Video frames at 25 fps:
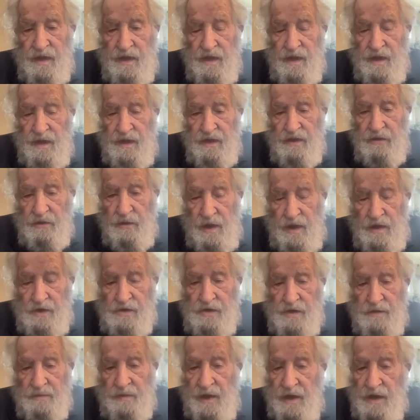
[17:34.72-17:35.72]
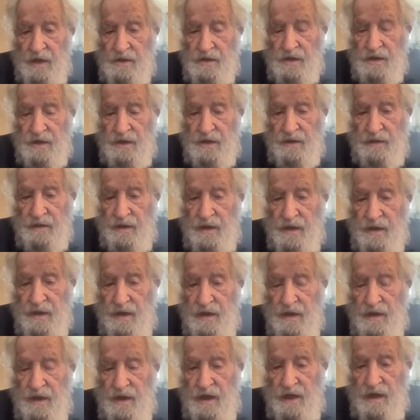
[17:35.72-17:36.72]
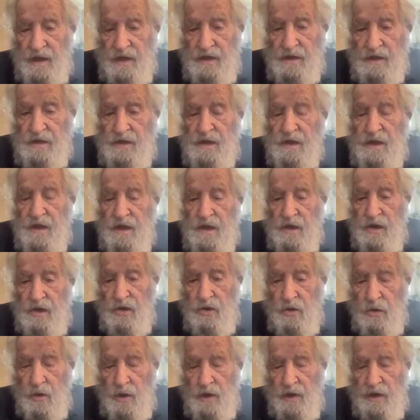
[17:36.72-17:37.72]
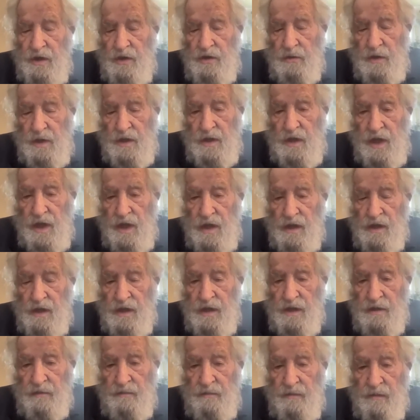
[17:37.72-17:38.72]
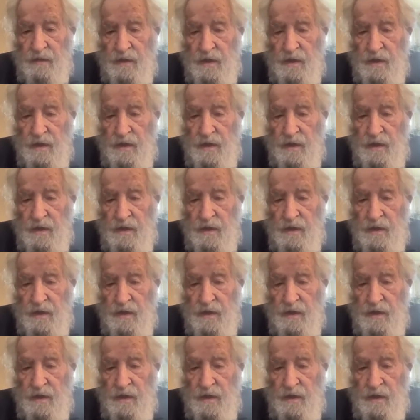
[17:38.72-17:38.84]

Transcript: You raise the pension age, who are you attacking?